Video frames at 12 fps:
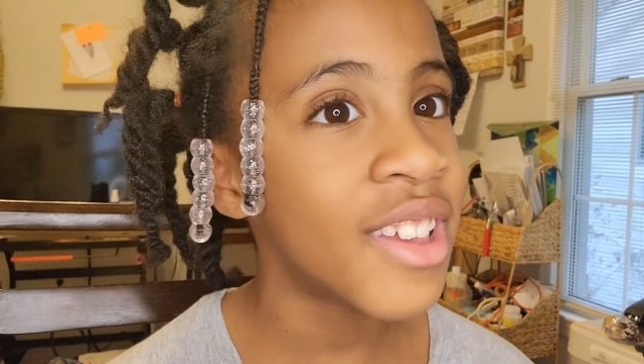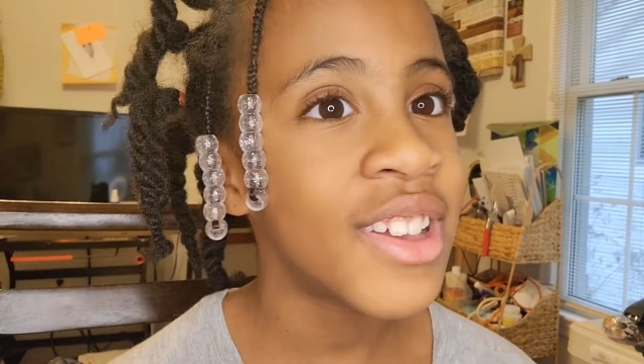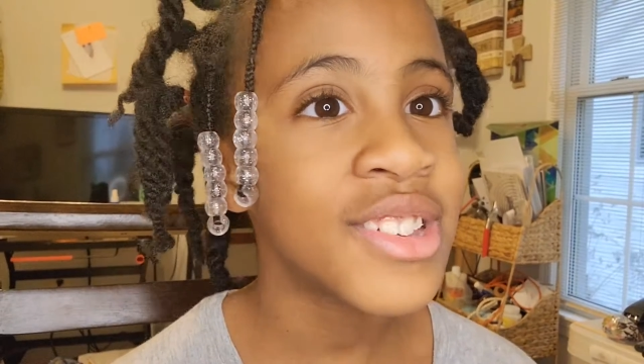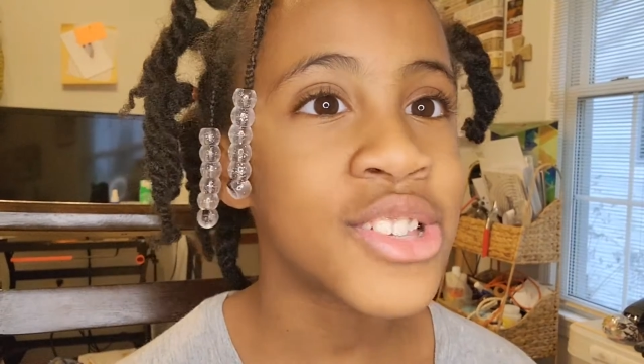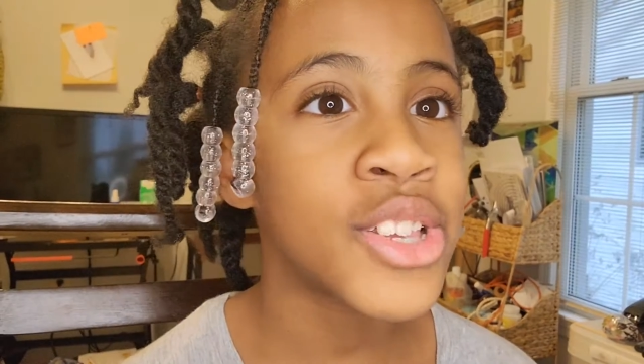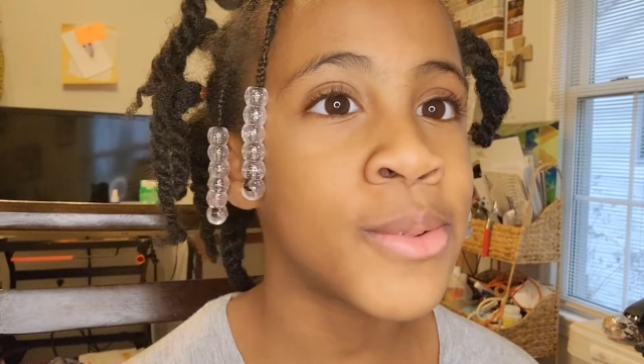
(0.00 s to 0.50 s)

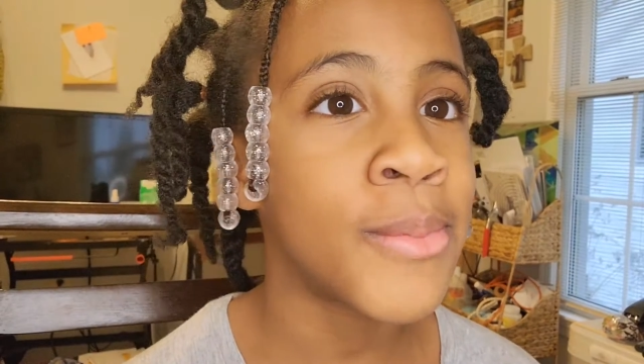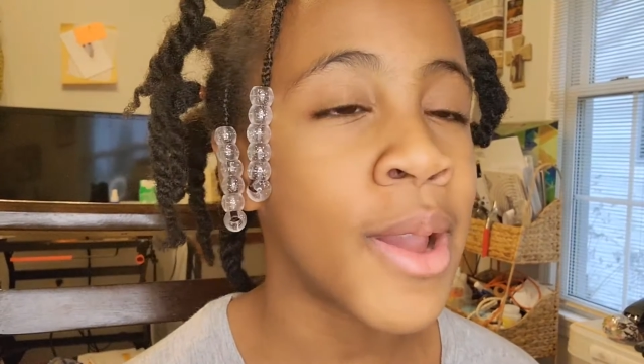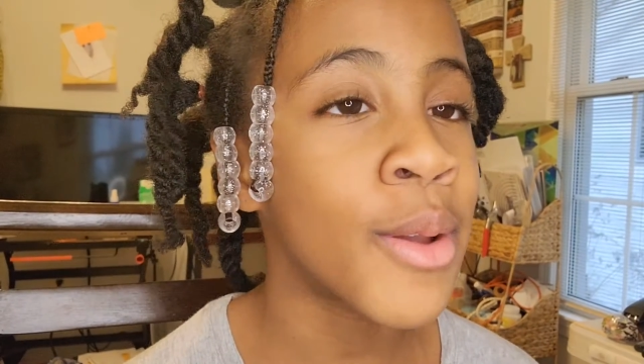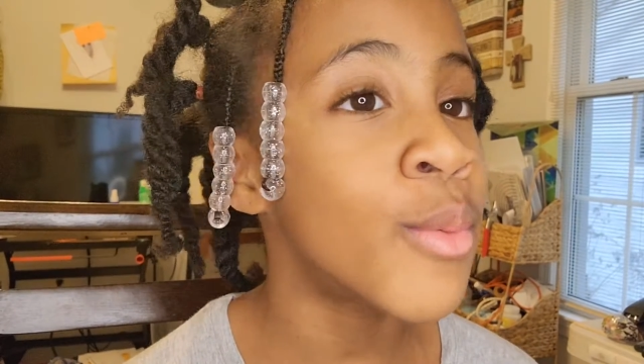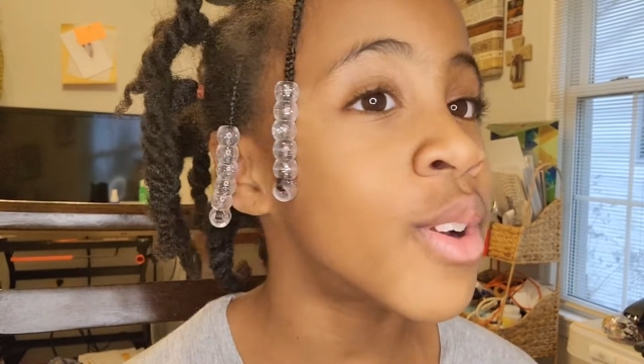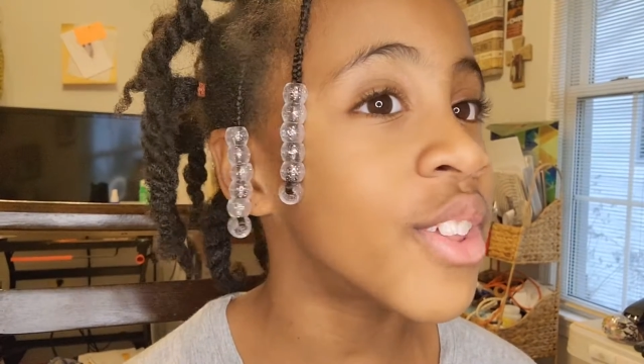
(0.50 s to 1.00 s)
So you
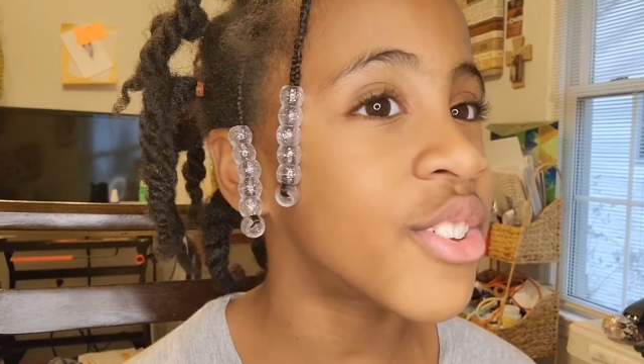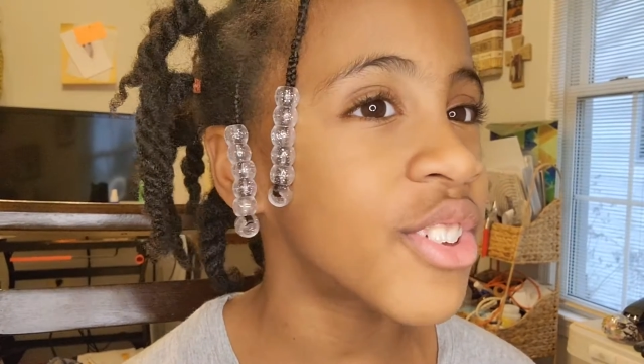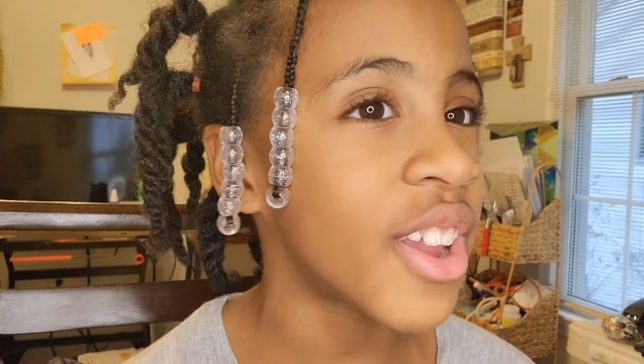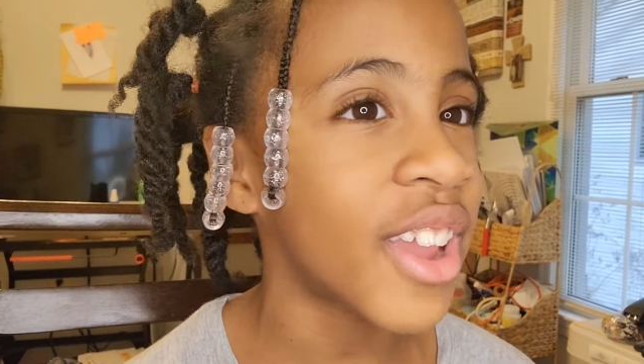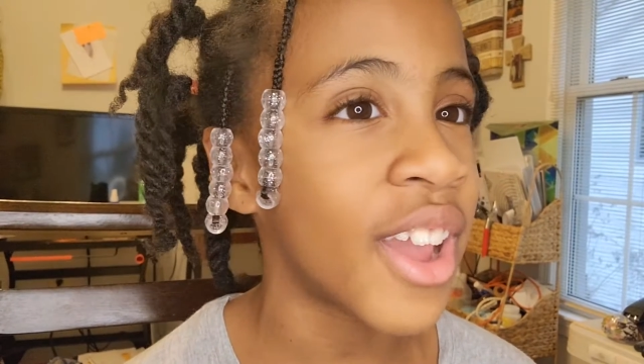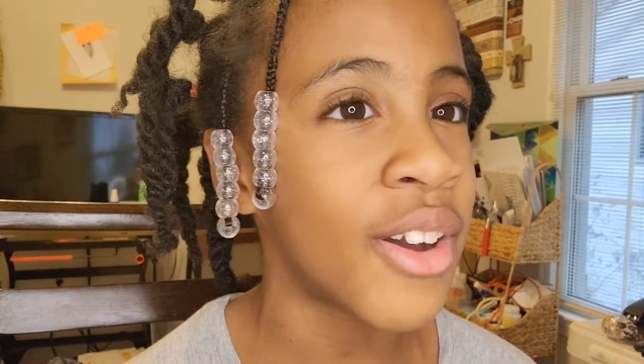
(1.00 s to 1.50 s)
might want to
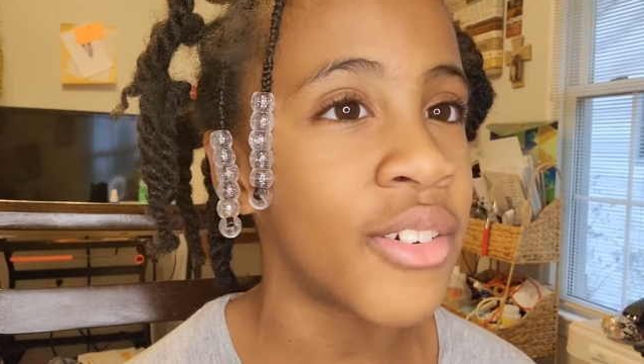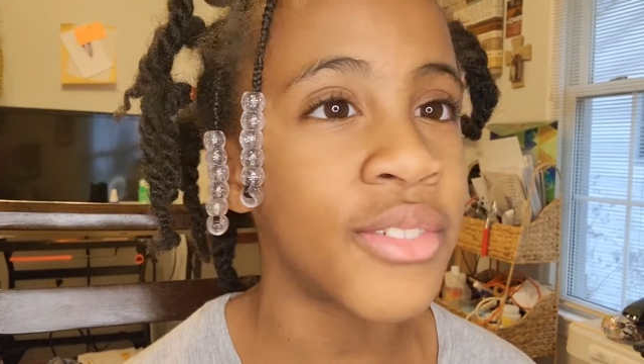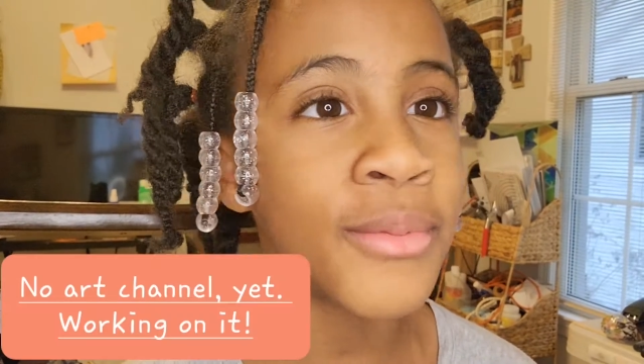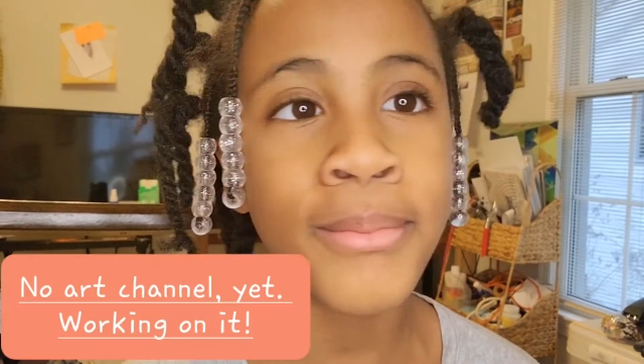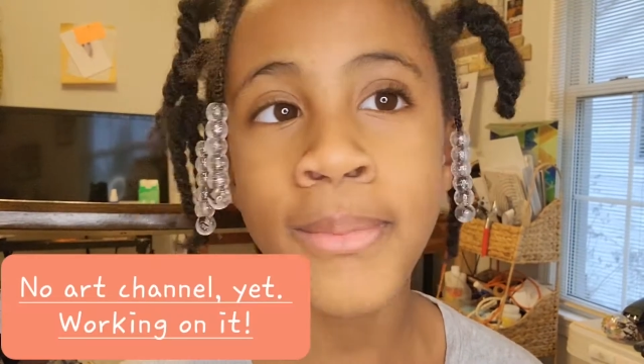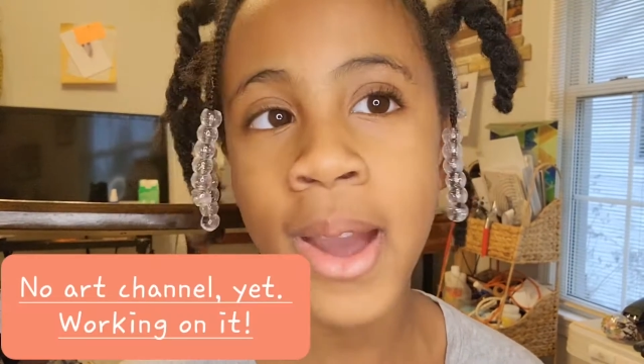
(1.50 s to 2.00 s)
check out
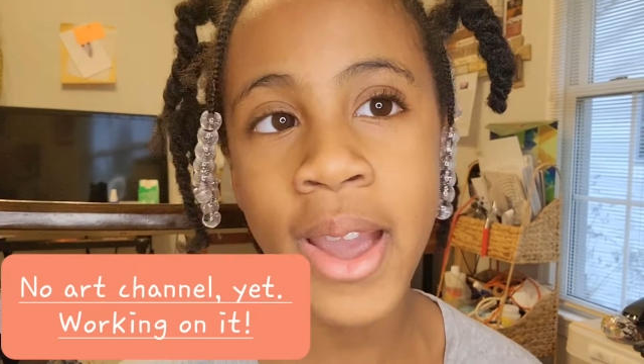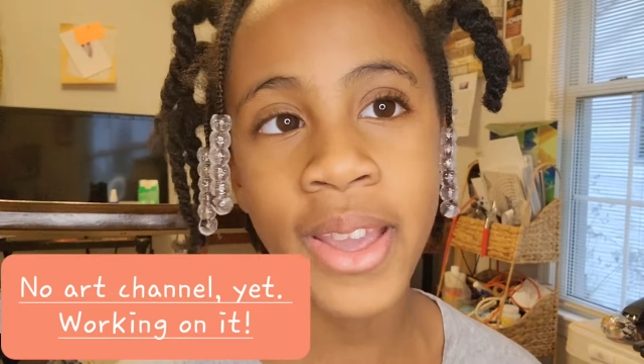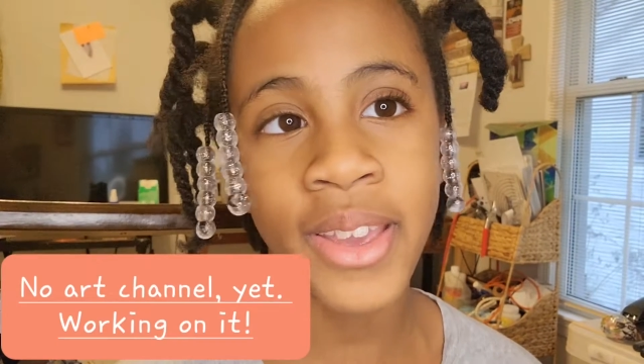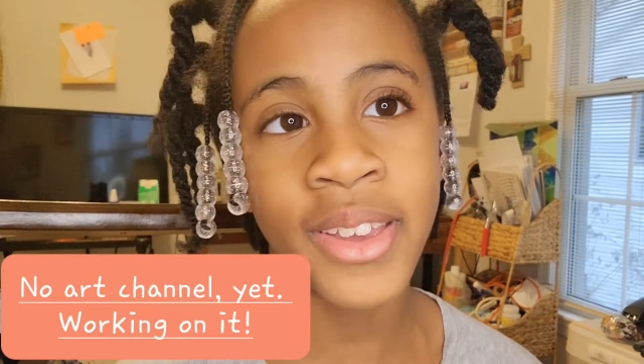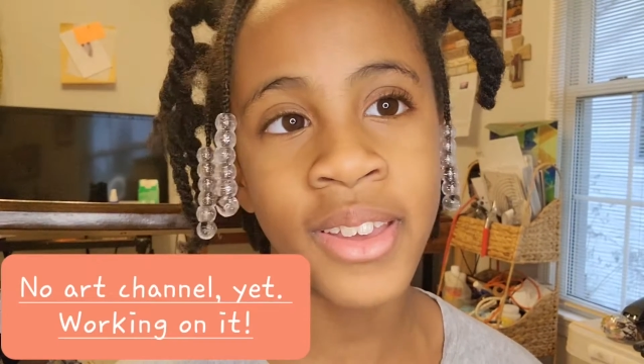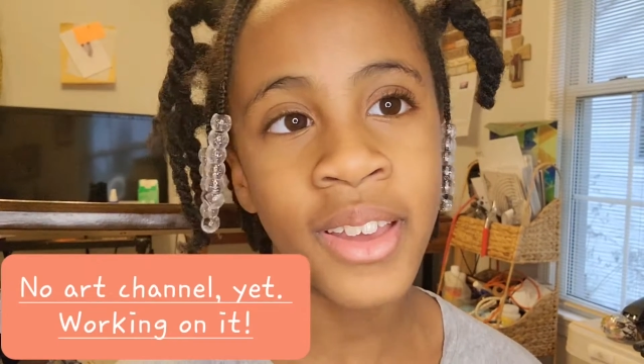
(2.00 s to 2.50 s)

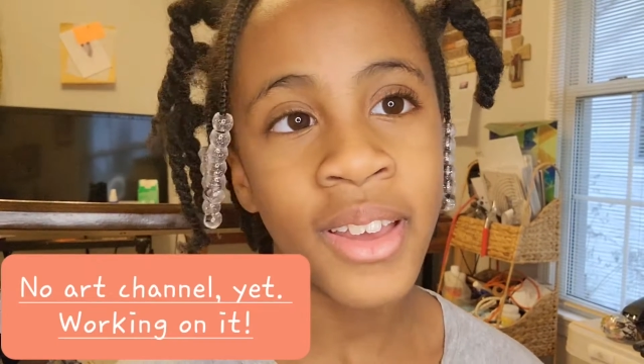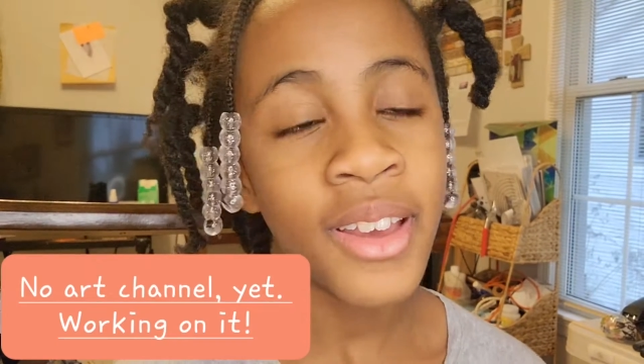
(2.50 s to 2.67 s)
my